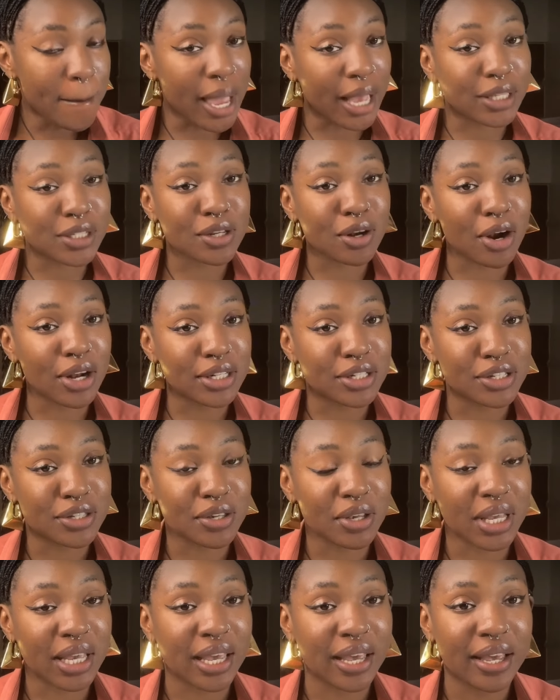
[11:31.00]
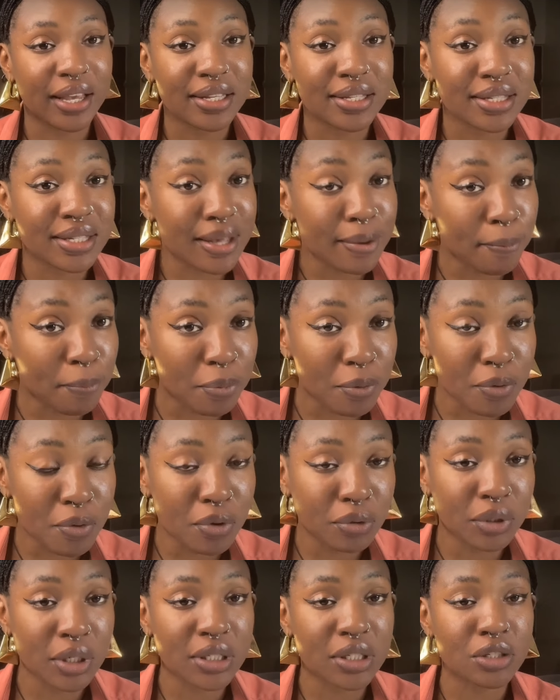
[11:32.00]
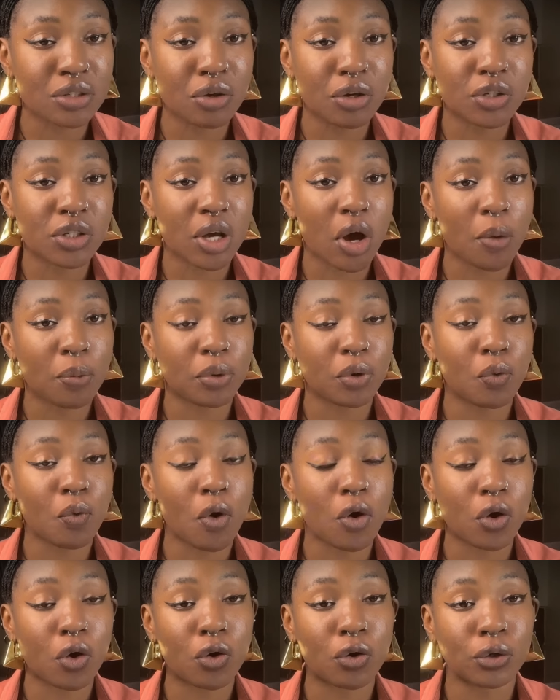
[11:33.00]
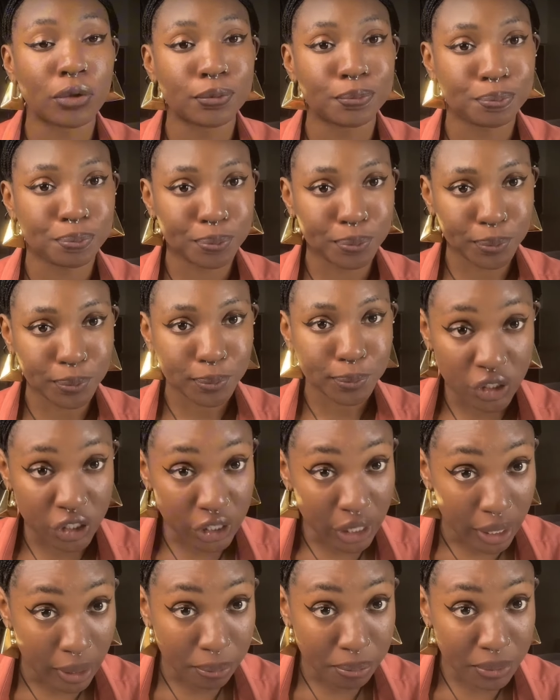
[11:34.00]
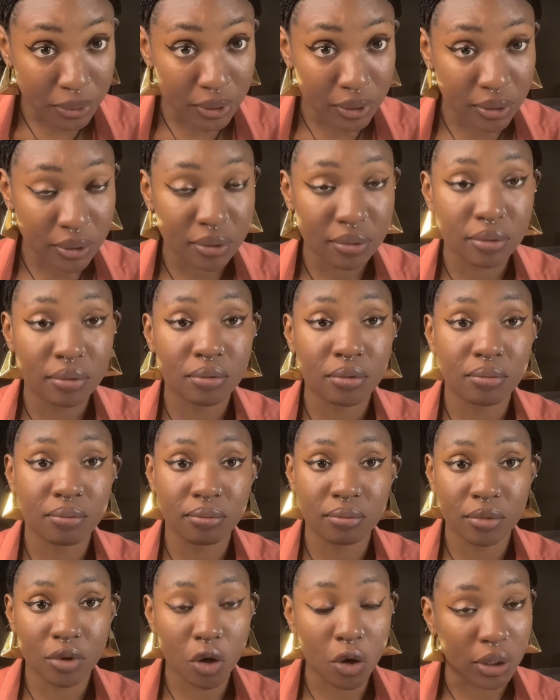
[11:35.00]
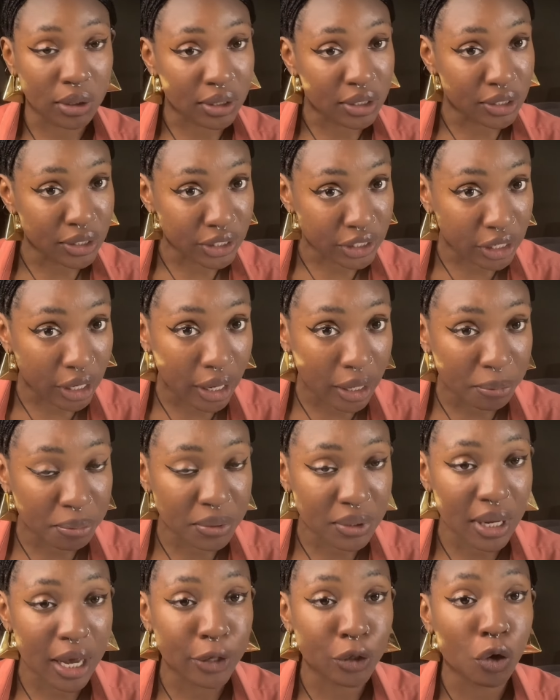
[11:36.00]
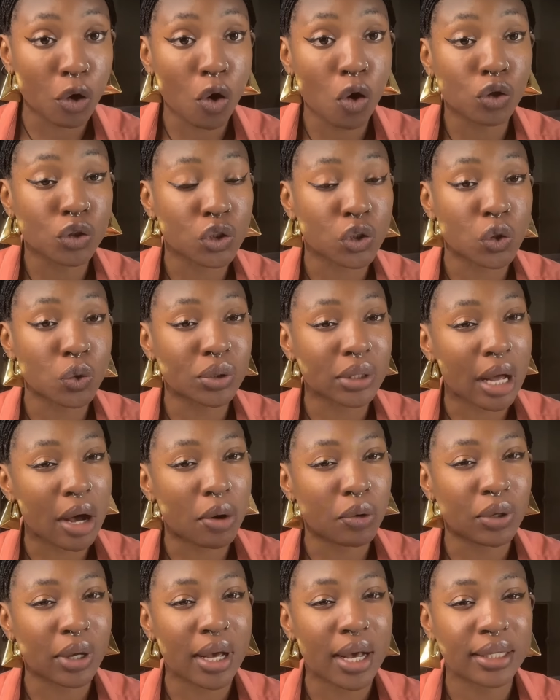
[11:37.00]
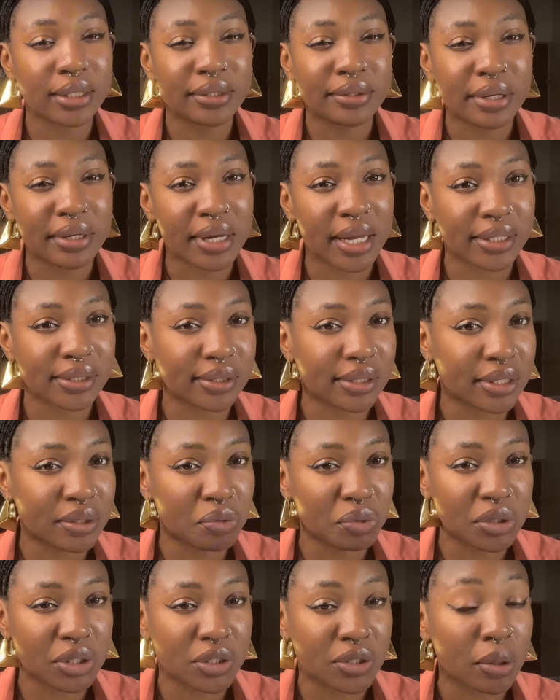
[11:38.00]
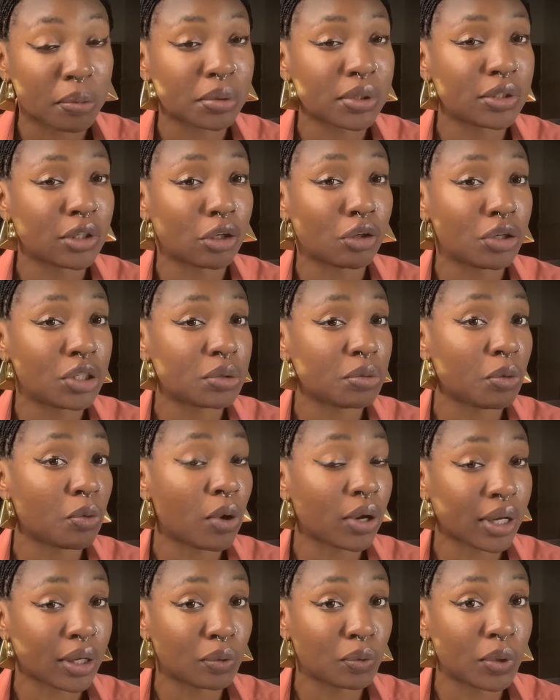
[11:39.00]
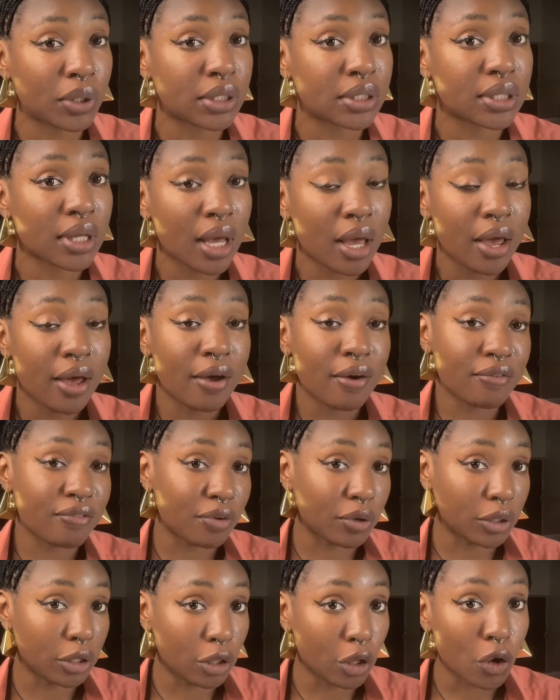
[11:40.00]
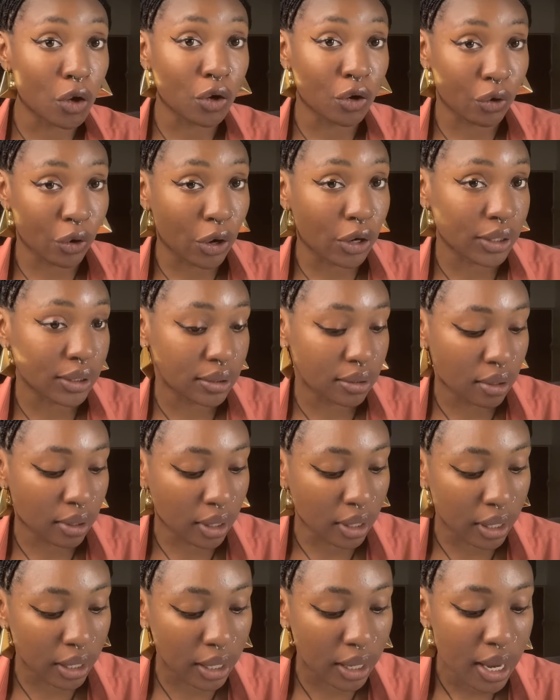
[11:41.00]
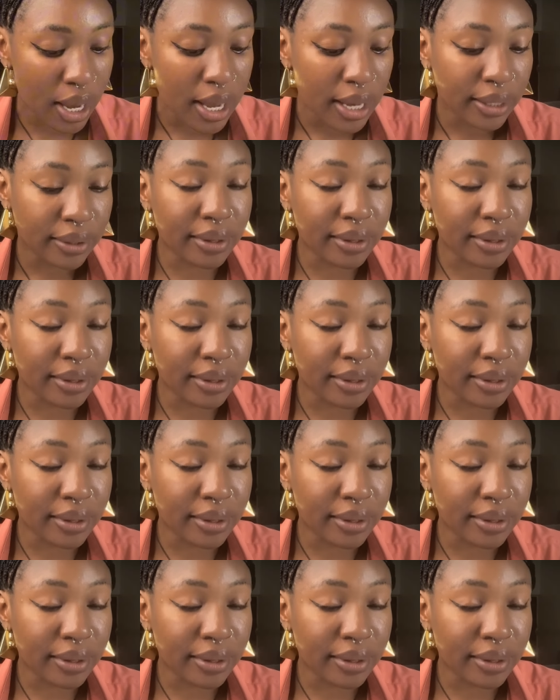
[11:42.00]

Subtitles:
Make scrunchies, okay, simple. This is going to help you work on shapes, cutting shapes, and also now you're adding elastic, which is something you're going to be working with for the long run. Okay,